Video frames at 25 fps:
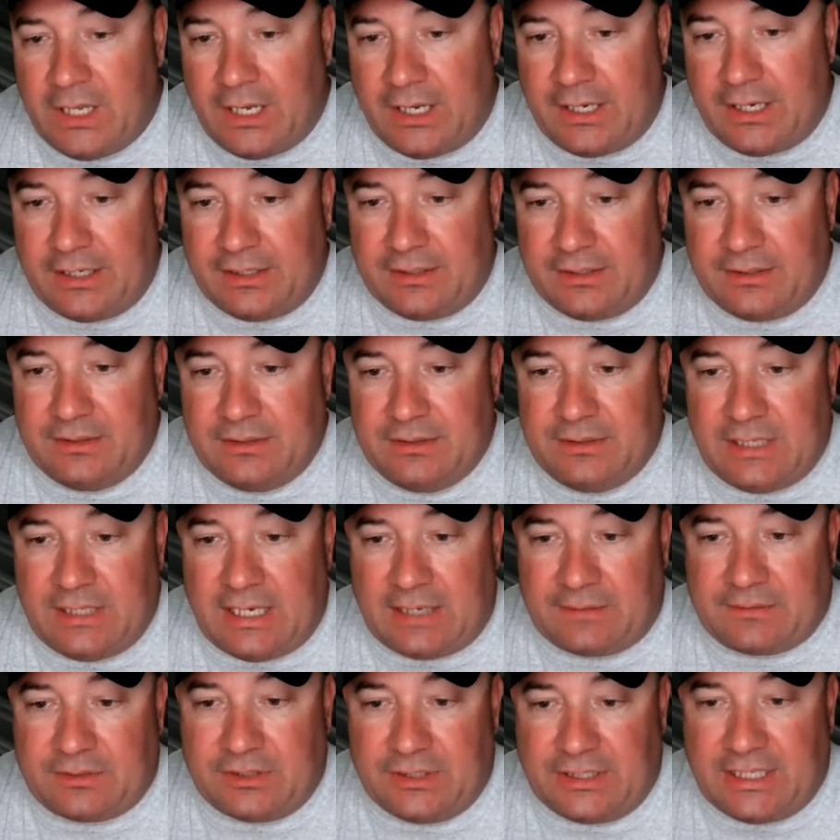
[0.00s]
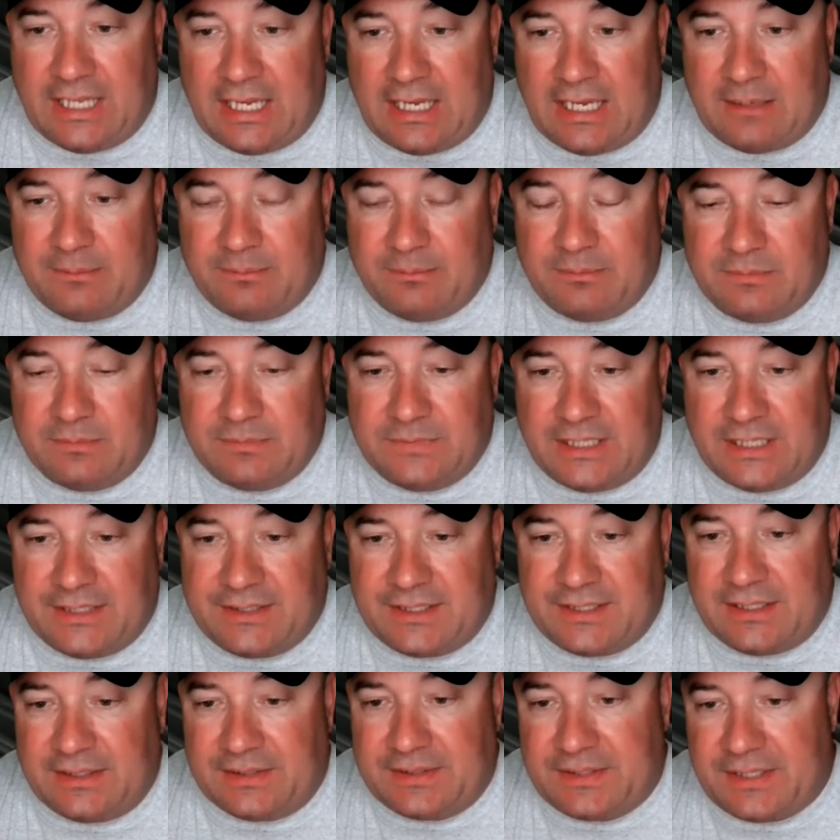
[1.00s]
After the game,
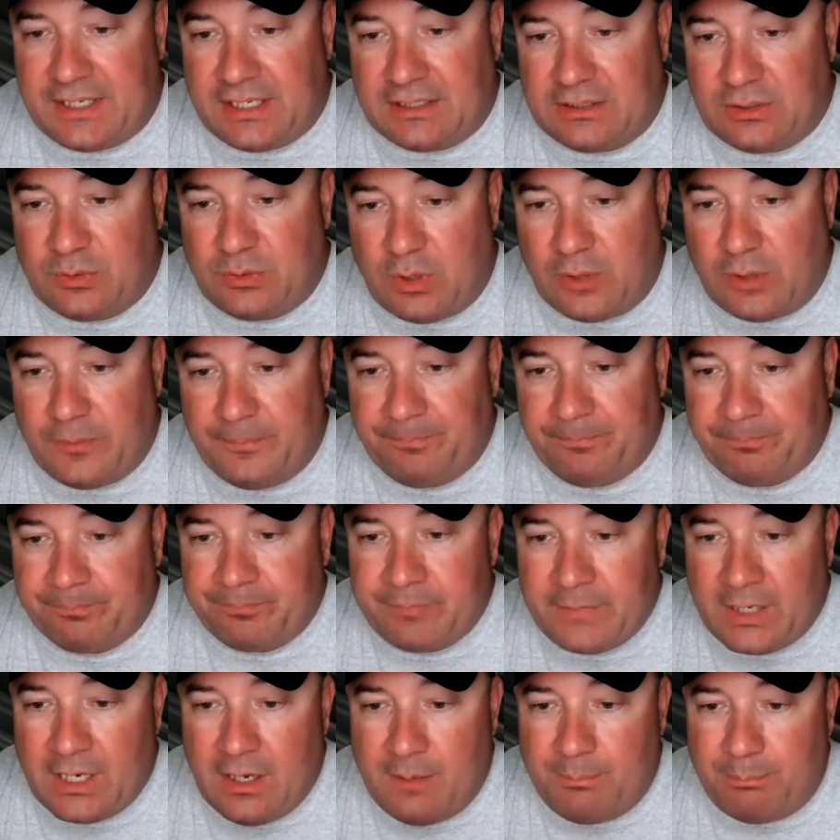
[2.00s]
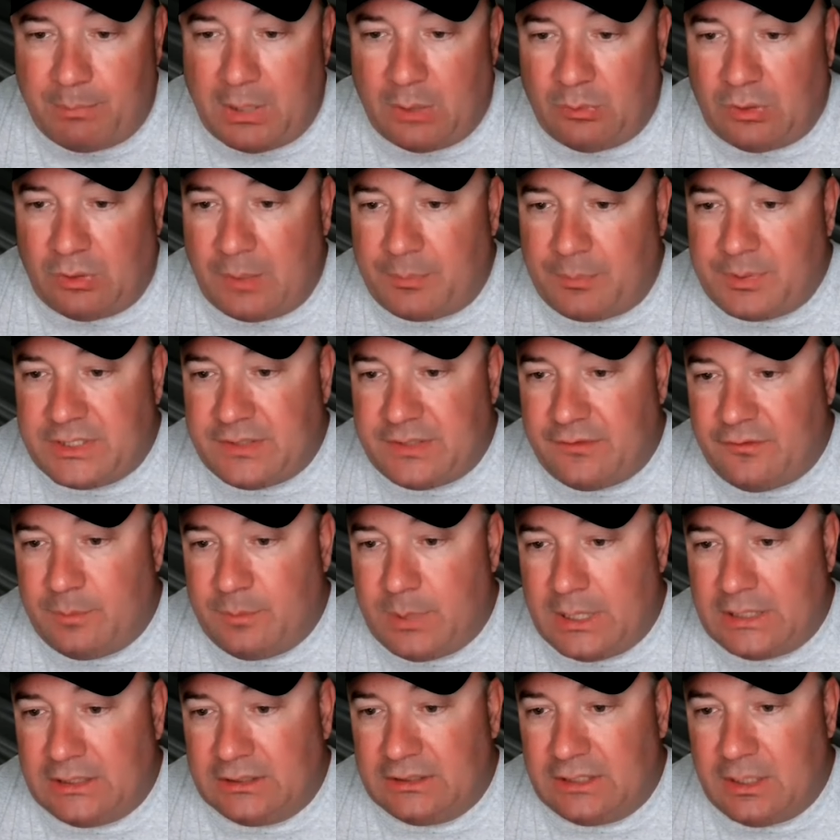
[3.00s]
Denzel said, quote, "My reps have
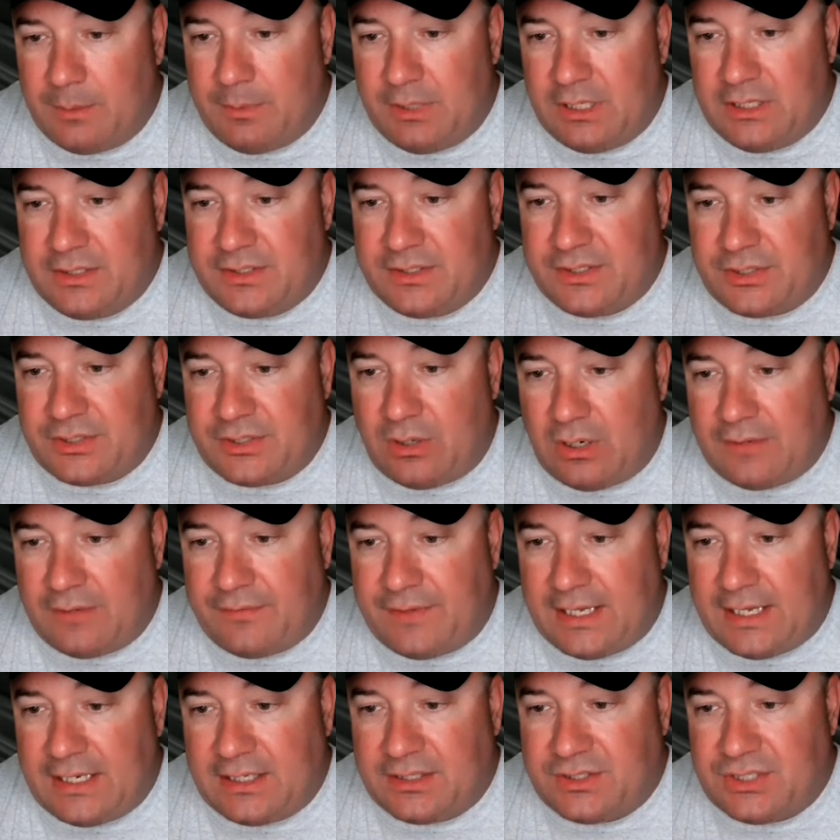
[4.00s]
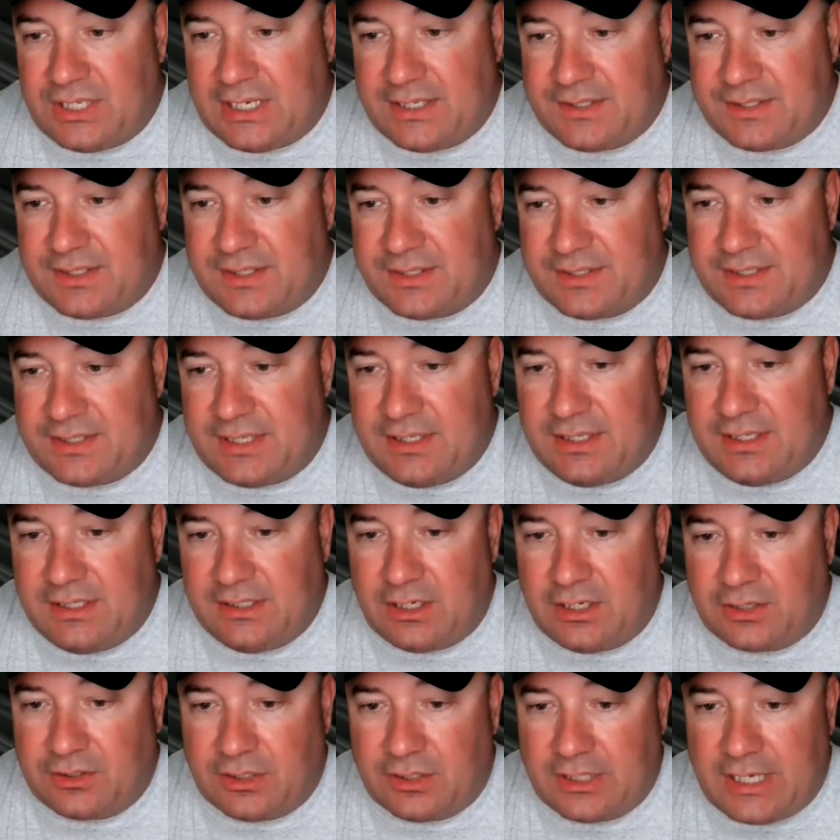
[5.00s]
been limited, so I've had a chance to see the
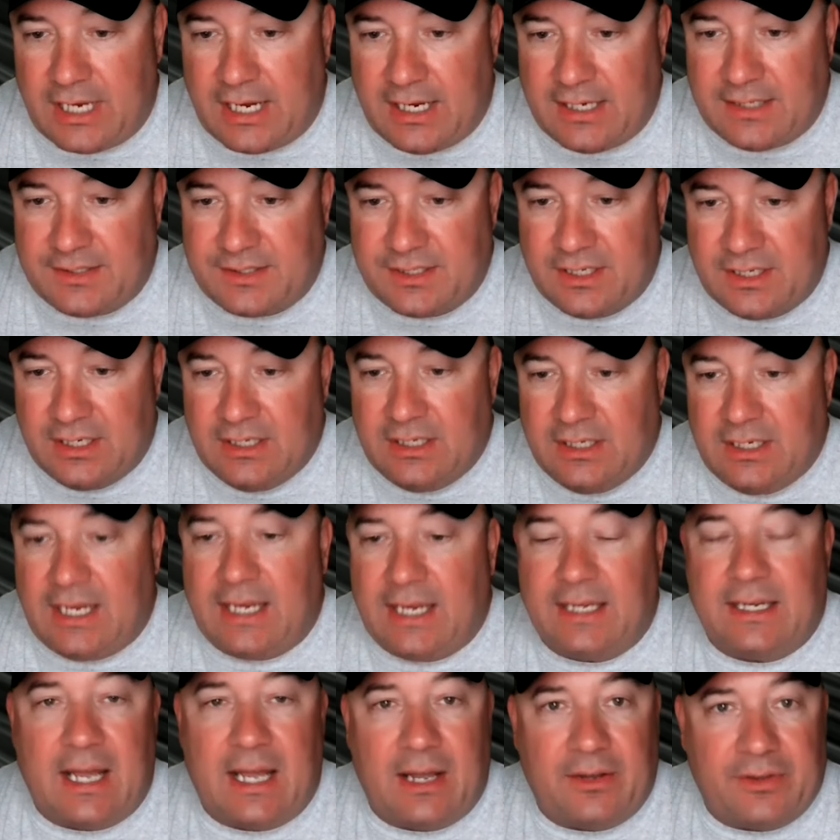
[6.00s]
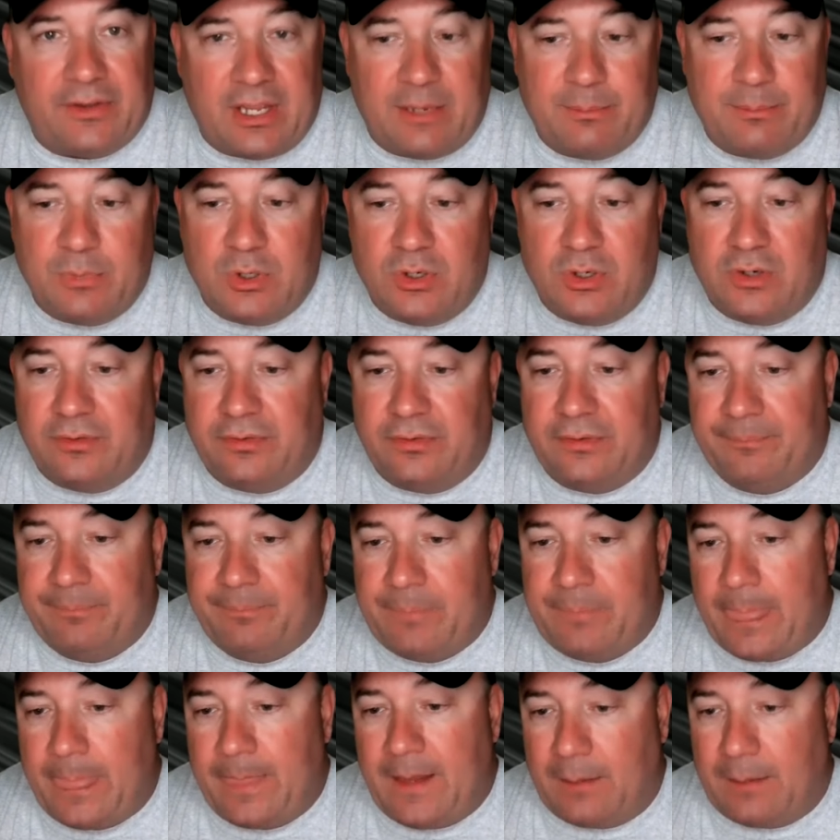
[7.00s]
younger guys and how they move.
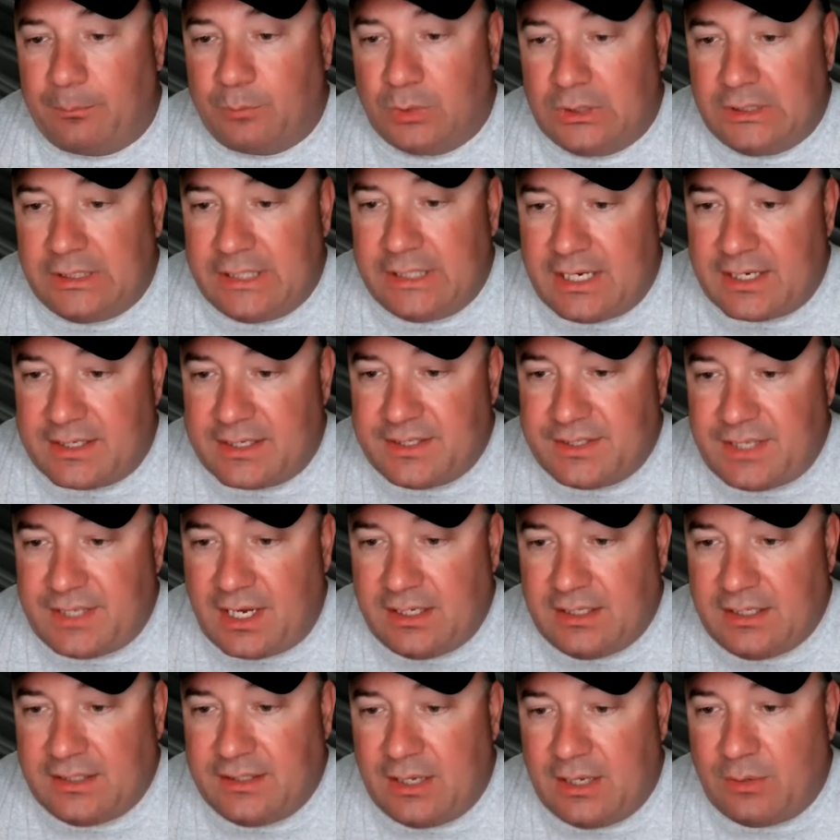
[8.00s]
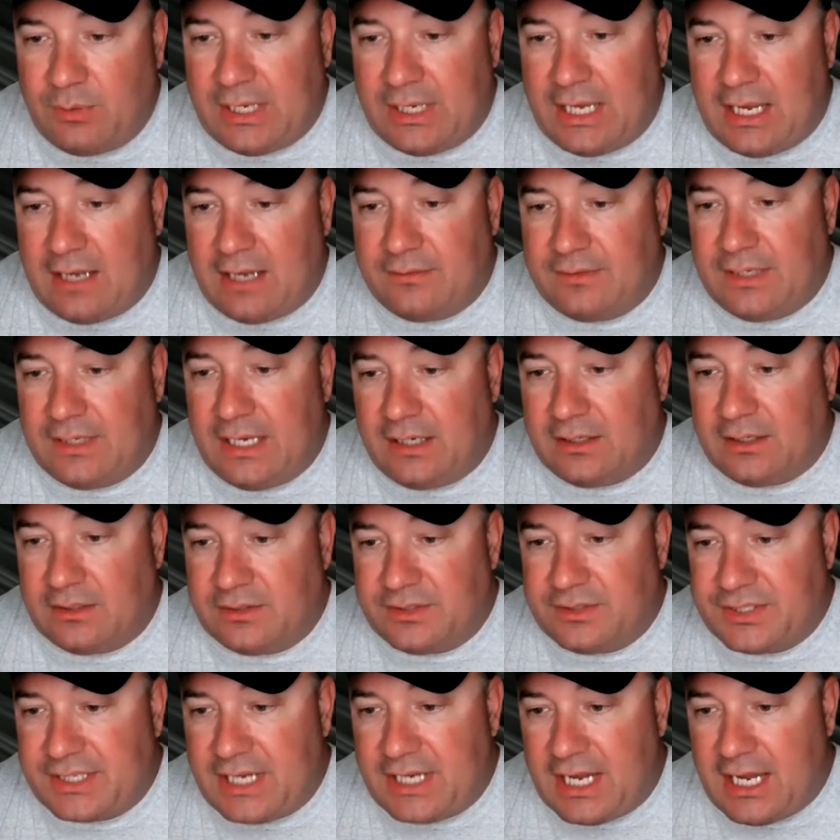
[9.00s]
I'm really excited that we have Aaron
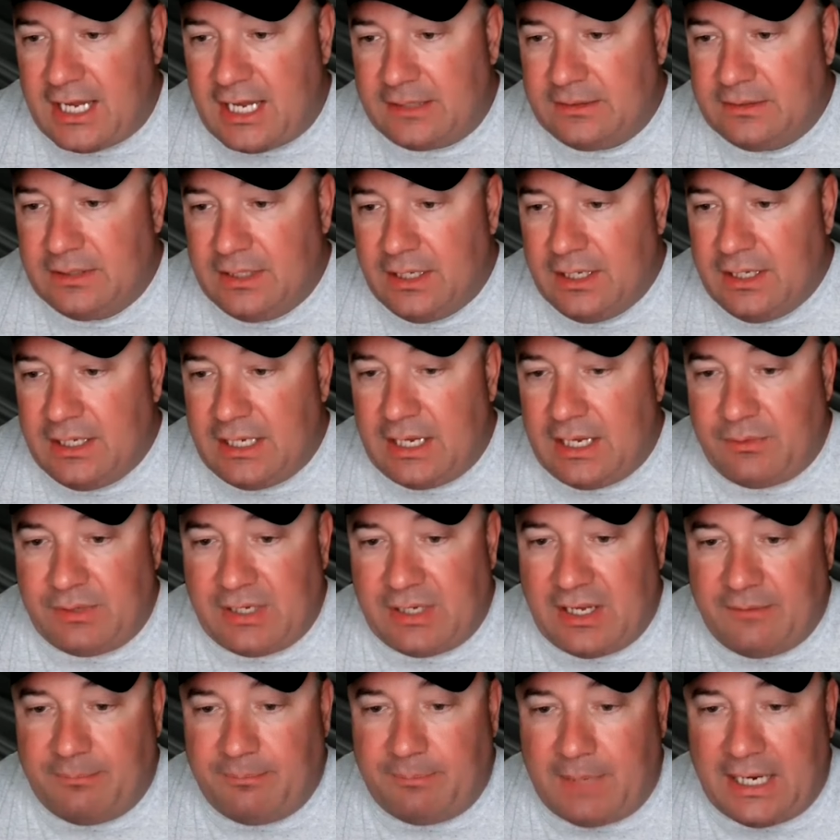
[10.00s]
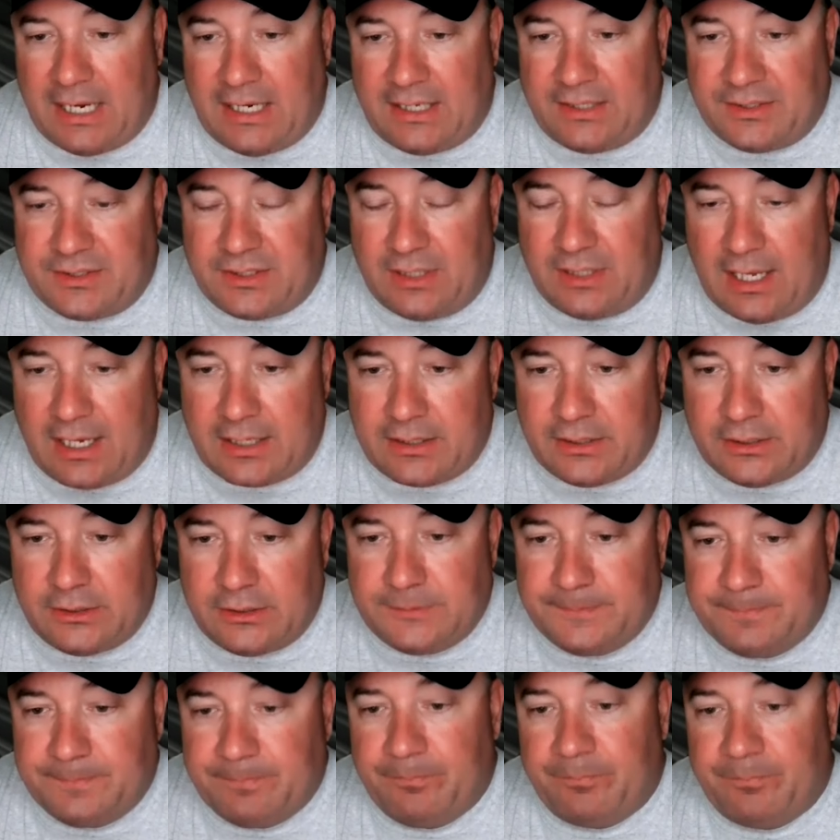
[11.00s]
Scott and we have Miles
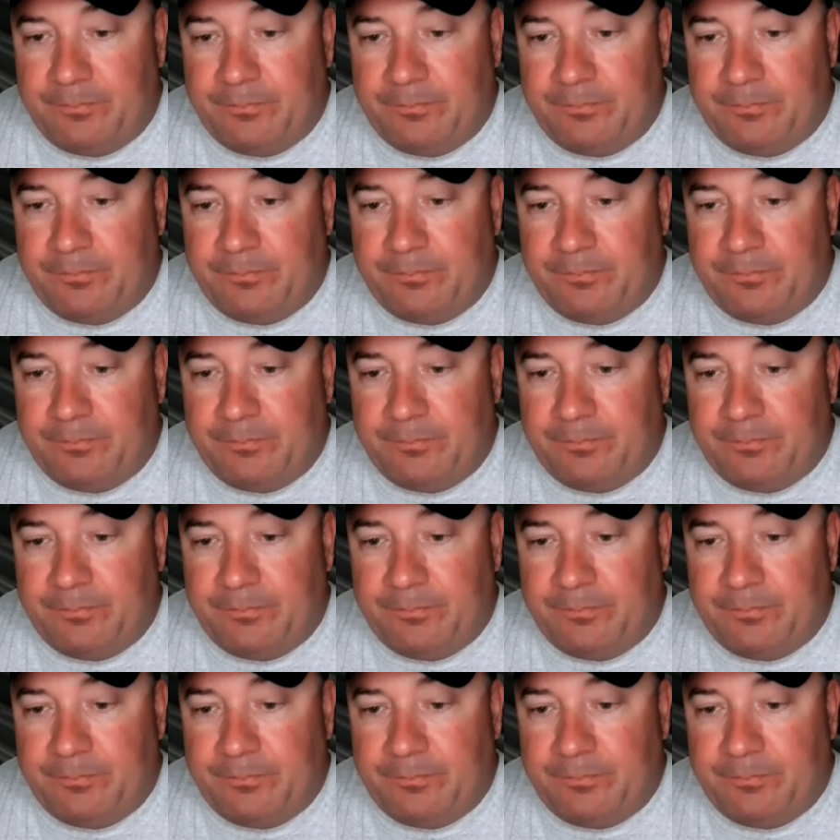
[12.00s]
Lockhart.